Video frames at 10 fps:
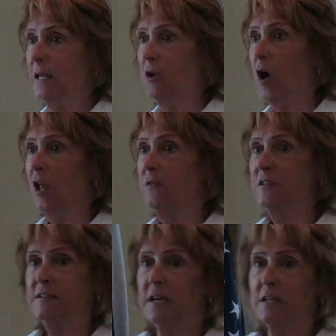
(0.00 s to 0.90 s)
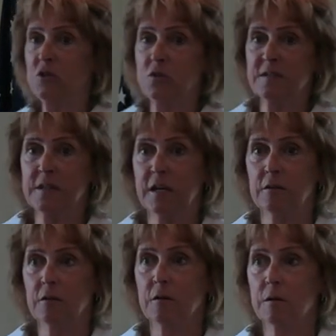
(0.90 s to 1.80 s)
then all of a sudden you
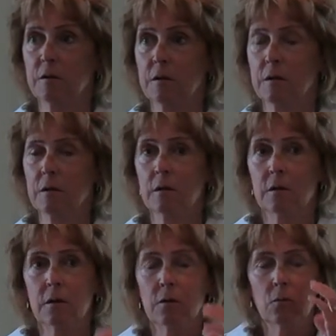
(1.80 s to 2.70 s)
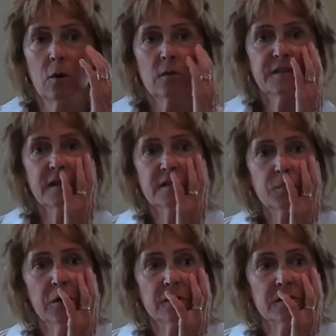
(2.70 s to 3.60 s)
said, "What was I
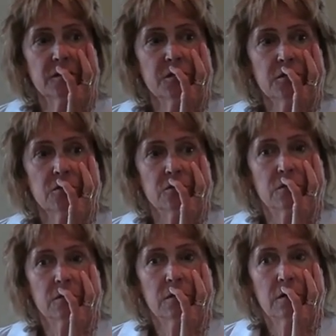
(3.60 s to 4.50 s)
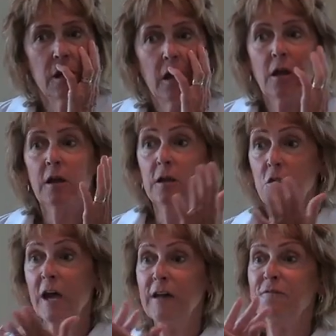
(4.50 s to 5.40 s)
supposed to do?"
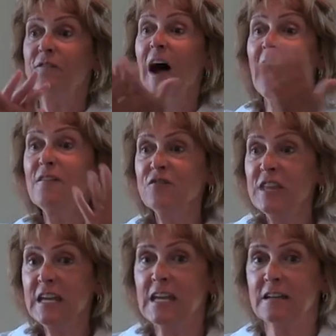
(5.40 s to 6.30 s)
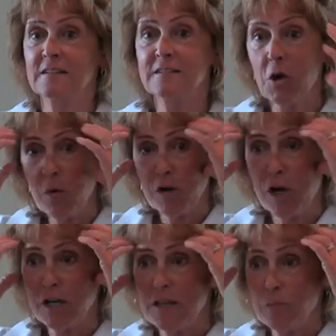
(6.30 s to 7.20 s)
You had five things going
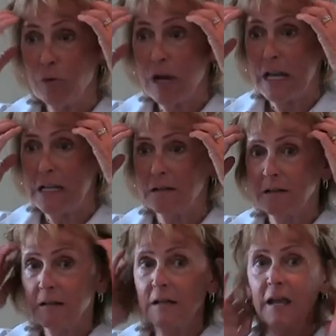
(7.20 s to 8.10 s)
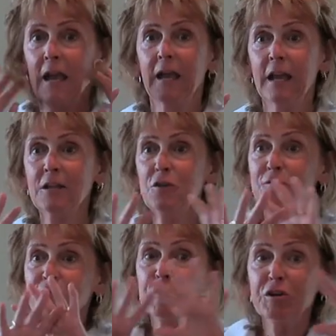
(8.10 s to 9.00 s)
on in the brain, and you
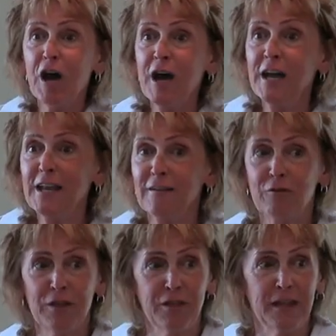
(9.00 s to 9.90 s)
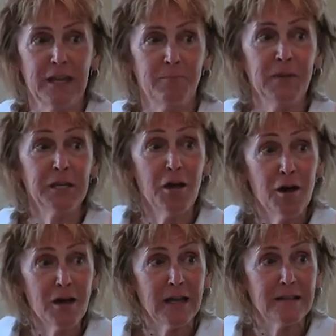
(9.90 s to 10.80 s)
forgot everything
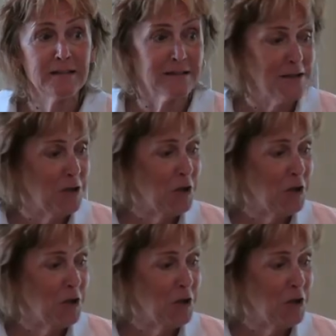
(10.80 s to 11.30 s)
because